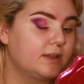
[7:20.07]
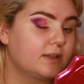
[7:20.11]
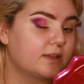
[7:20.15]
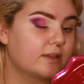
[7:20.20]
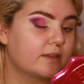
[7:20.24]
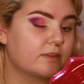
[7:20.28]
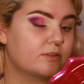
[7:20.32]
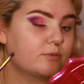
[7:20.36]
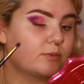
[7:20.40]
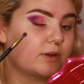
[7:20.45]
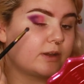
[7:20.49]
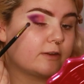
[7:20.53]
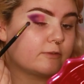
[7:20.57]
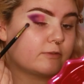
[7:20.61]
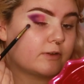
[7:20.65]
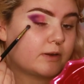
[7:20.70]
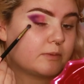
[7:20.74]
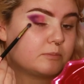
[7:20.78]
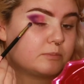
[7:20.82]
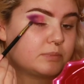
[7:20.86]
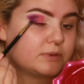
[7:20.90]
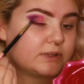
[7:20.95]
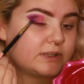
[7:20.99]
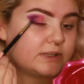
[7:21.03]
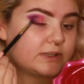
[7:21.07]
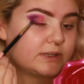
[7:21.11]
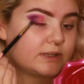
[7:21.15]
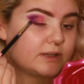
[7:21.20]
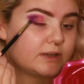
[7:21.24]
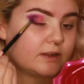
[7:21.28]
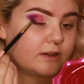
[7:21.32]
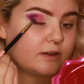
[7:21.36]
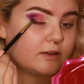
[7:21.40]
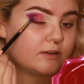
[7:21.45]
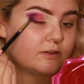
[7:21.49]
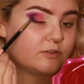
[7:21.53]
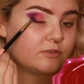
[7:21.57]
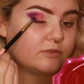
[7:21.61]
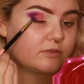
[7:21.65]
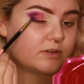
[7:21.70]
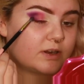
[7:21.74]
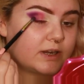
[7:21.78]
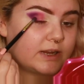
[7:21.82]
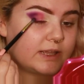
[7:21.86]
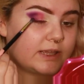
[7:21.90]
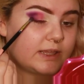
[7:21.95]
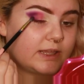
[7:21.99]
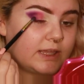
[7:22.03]
because whenever I blended
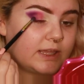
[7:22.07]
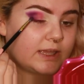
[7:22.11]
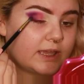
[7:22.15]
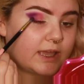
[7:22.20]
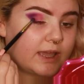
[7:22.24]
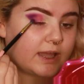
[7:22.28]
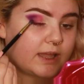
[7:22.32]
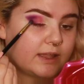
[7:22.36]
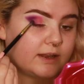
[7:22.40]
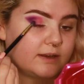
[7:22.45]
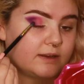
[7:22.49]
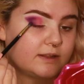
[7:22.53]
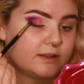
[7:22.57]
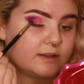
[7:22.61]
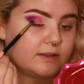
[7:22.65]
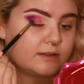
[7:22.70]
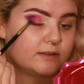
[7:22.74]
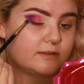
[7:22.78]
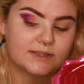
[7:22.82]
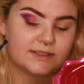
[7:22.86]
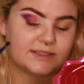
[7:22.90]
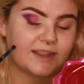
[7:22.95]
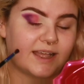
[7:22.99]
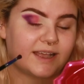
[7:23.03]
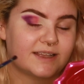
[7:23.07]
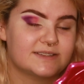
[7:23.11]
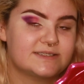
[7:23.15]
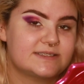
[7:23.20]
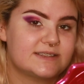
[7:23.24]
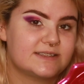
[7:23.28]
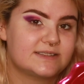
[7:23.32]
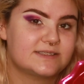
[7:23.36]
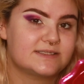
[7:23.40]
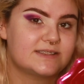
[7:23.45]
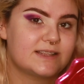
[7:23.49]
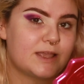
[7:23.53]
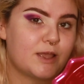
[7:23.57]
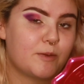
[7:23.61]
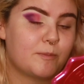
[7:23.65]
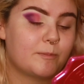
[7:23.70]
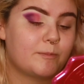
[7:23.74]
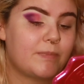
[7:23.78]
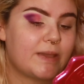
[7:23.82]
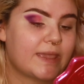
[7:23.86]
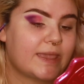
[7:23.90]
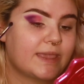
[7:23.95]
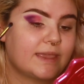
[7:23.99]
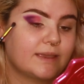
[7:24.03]
over it, it kind of lost its
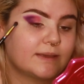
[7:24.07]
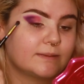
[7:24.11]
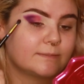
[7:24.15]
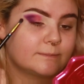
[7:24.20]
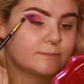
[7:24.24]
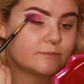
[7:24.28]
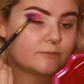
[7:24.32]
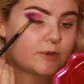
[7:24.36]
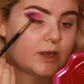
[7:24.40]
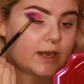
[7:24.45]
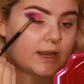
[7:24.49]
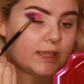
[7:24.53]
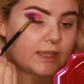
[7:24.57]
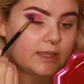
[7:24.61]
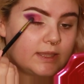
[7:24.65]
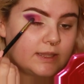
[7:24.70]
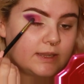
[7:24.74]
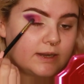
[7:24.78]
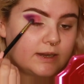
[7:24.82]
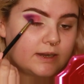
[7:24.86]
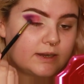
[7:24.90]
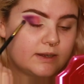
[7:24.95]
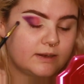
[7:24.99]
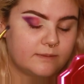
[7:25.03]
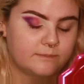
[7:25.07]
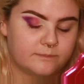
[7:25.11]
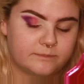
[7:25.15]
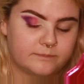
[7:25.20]
bam right here.